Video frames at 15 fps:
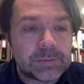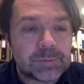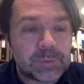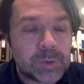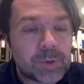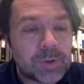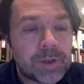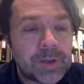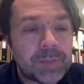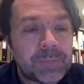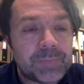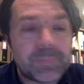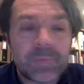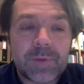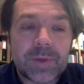
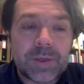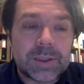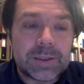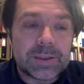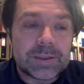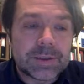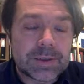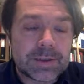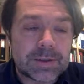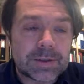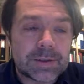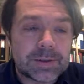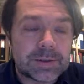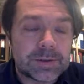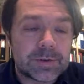program is
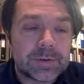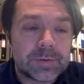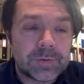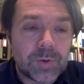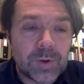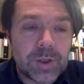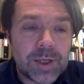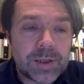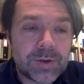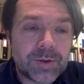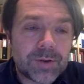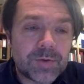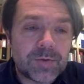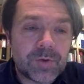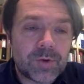4
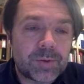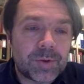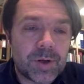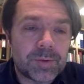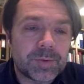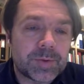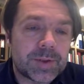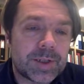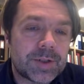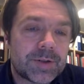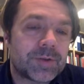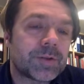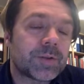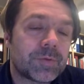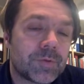lectures, 4 problem
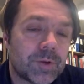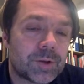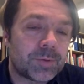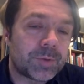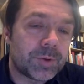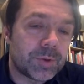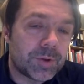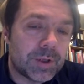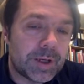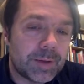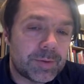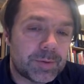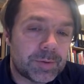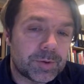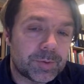sessions, and 4 computer
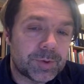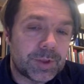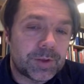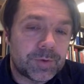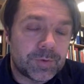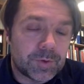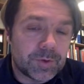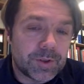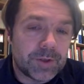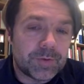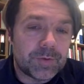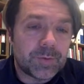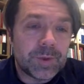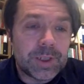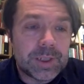labs per week for
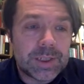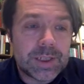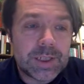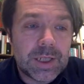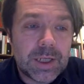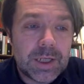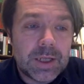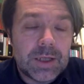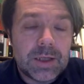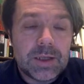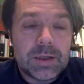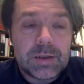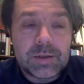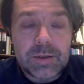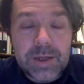7 weeks. The